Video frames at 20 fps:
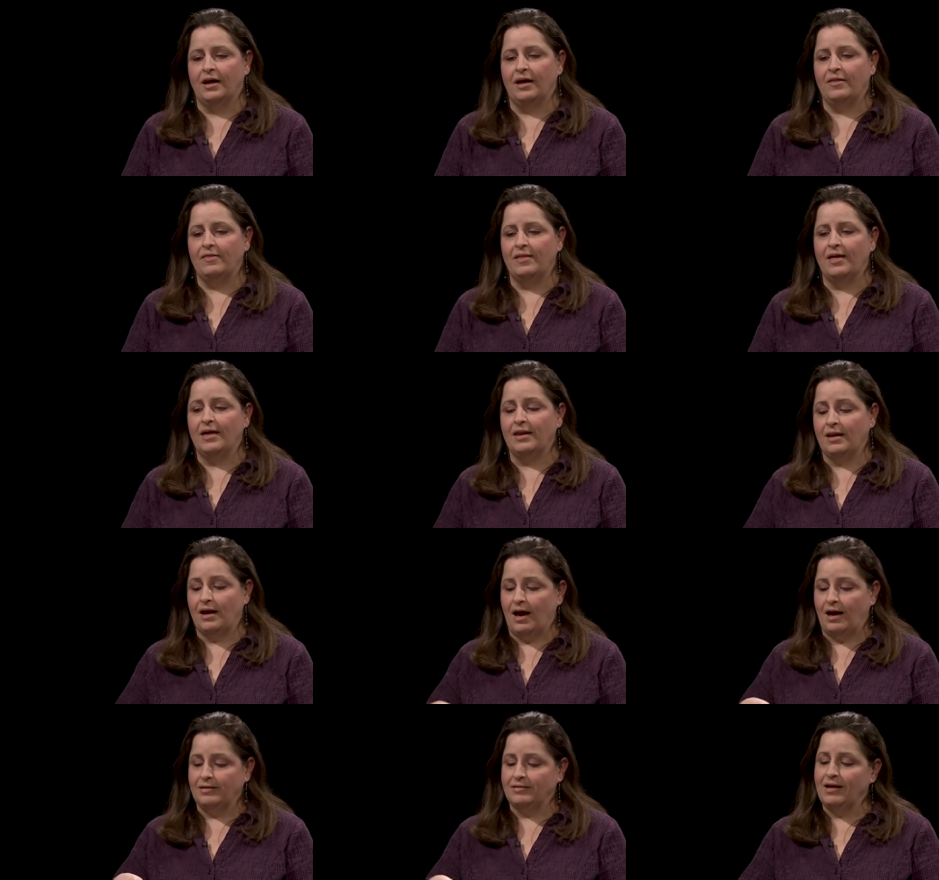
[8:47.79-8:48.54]
And
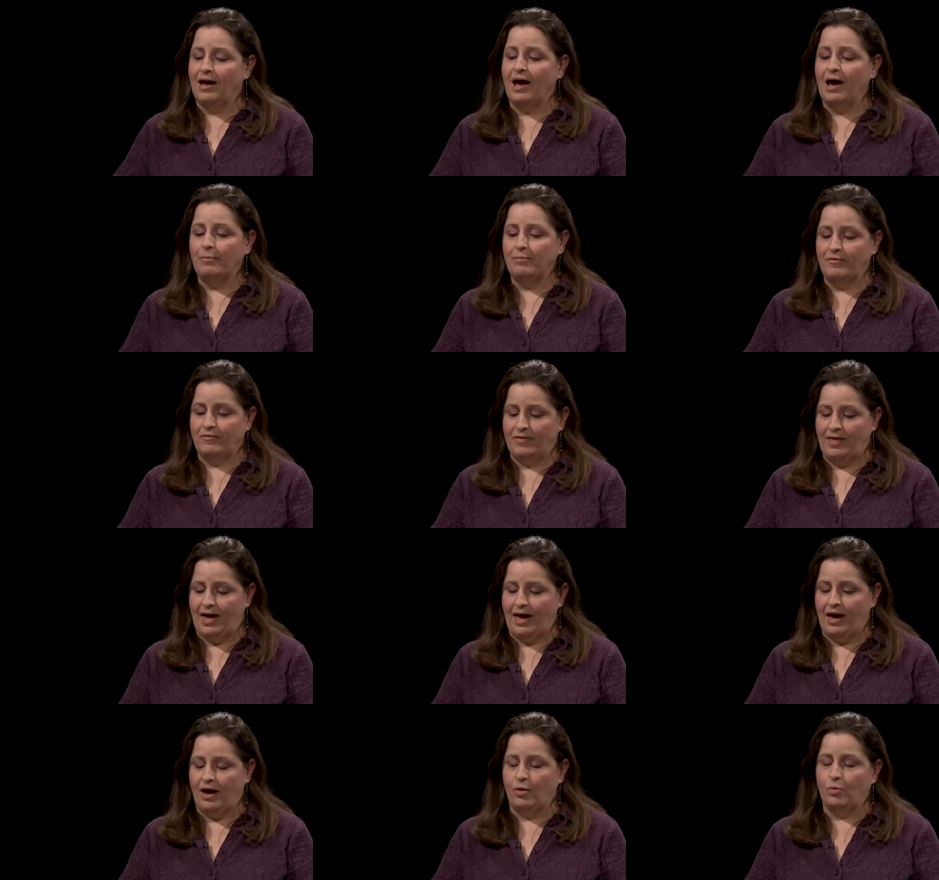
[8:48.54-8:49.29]
then on top of
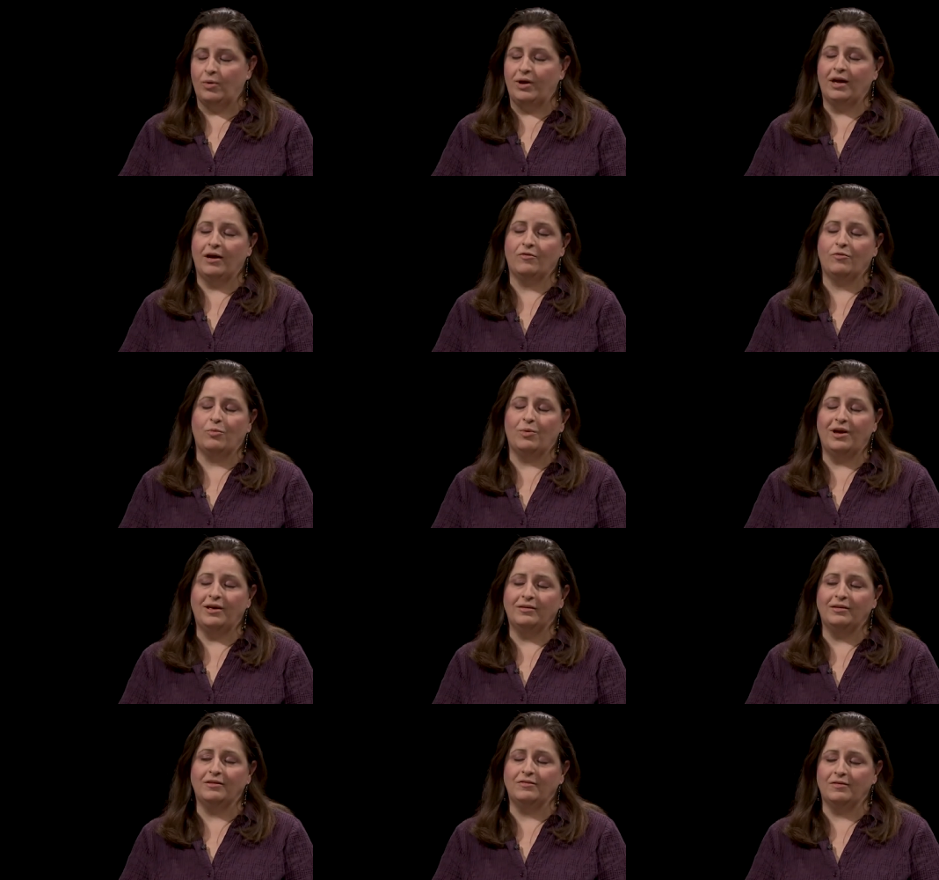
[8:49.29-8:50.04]
that, we have
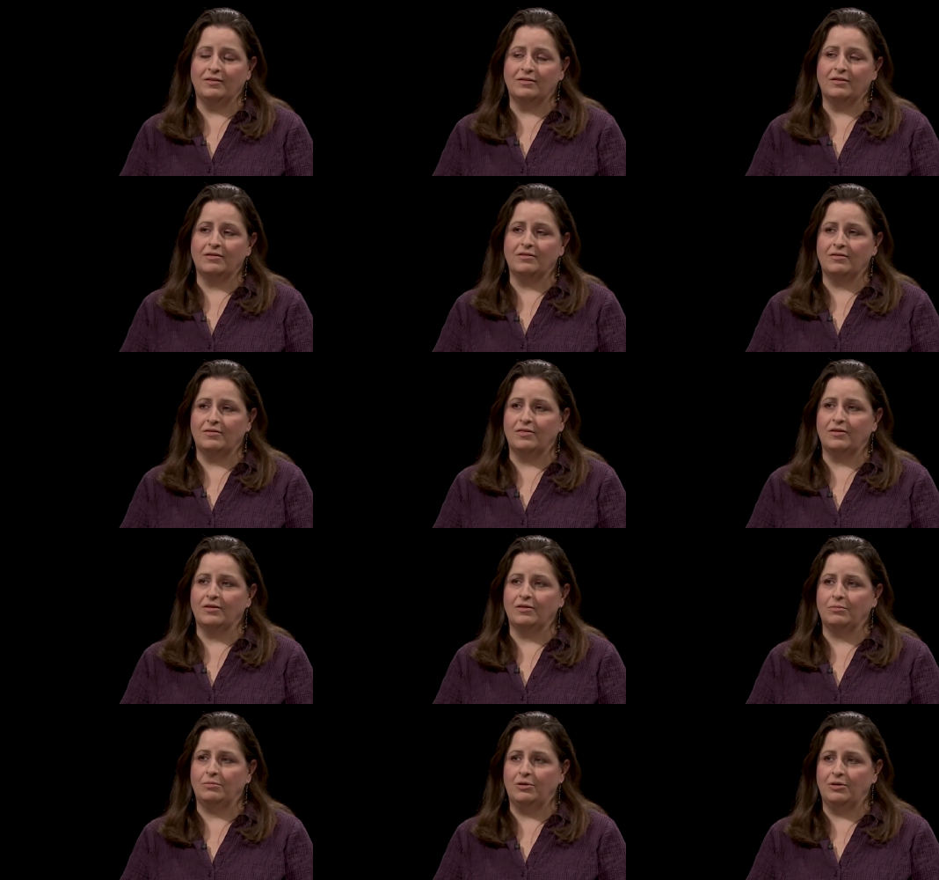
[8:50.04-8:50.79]
weekly visits to
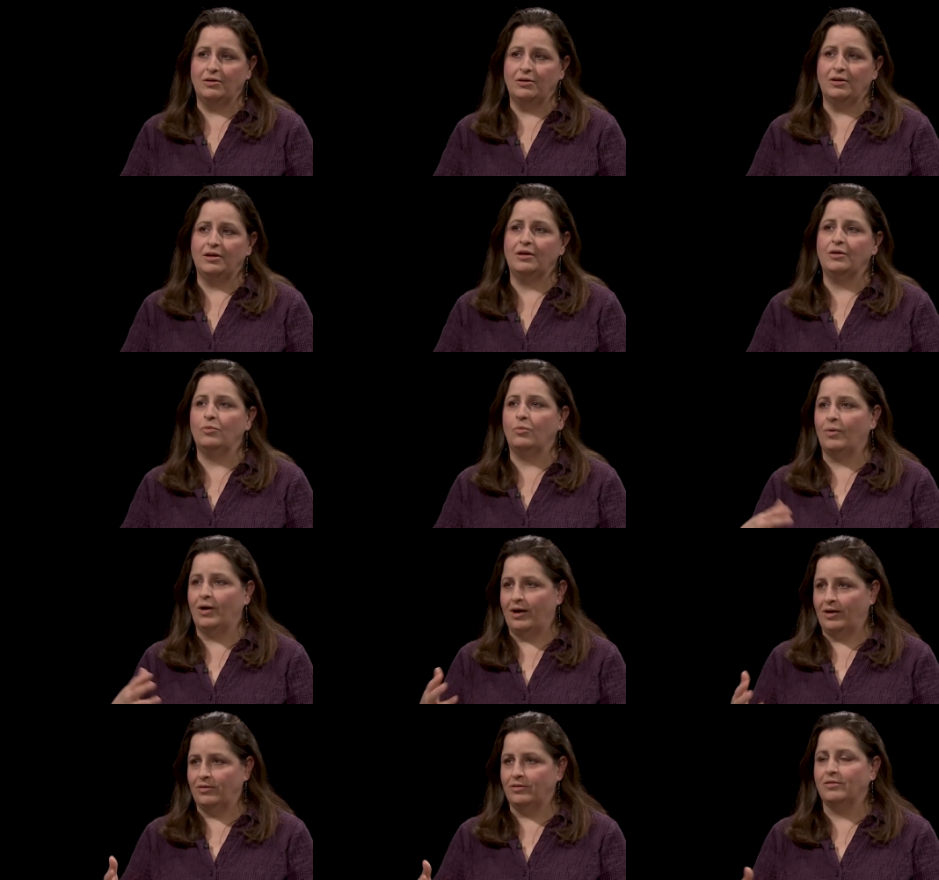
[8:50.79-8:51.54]
the community
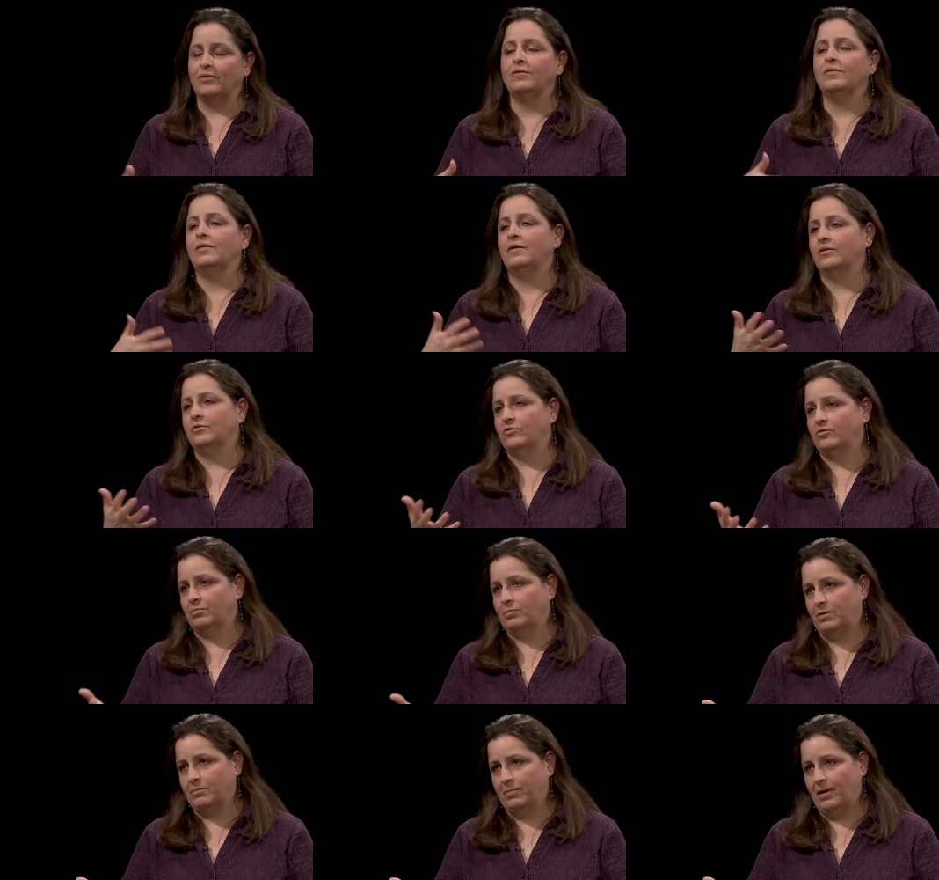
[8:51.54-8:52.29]
with the
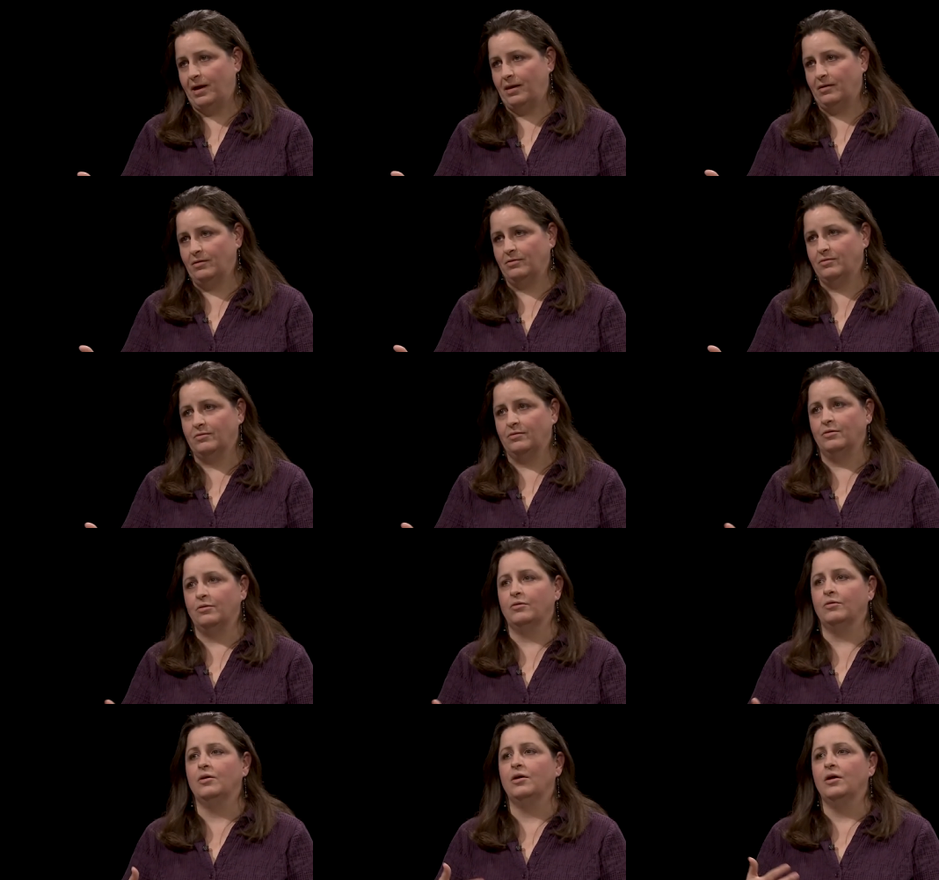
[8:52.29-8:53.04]
instrument petting
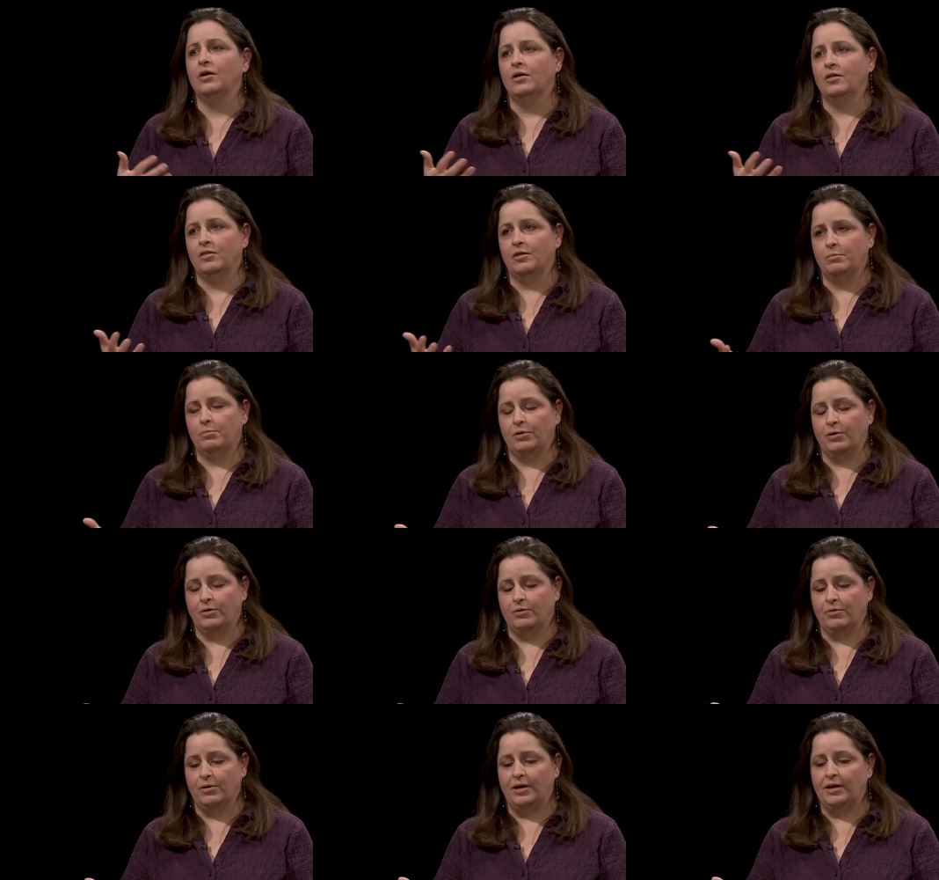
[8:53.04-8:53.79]
zoo, the
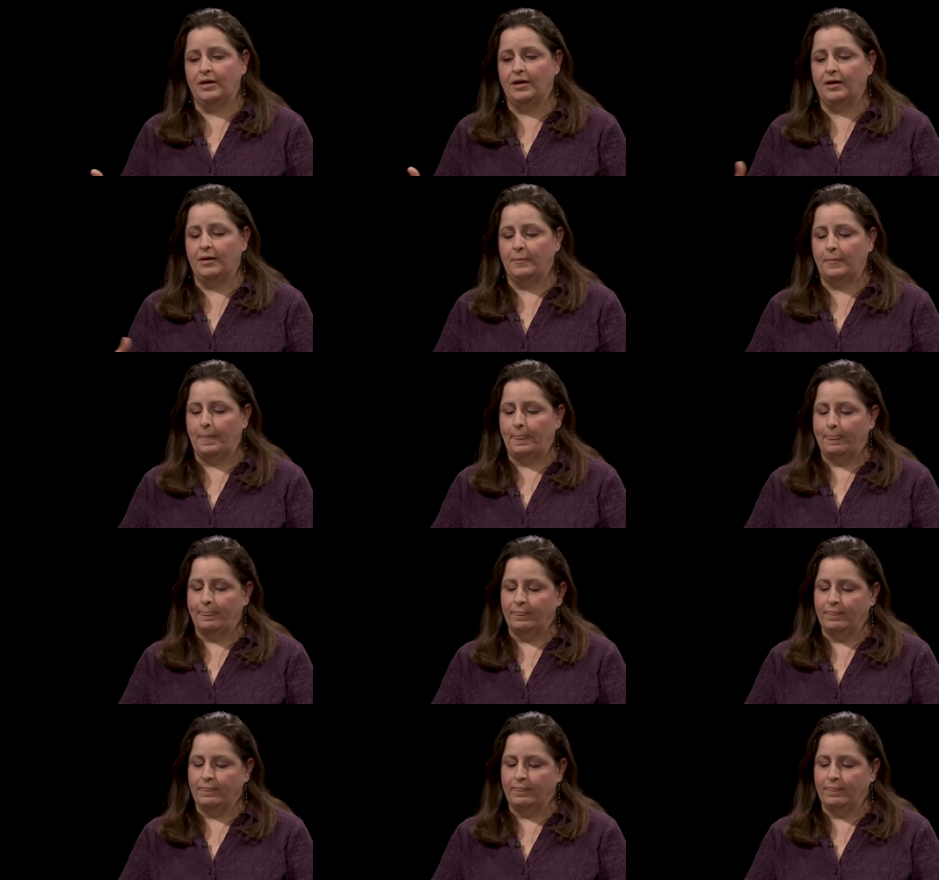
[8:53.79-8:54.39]
book reading,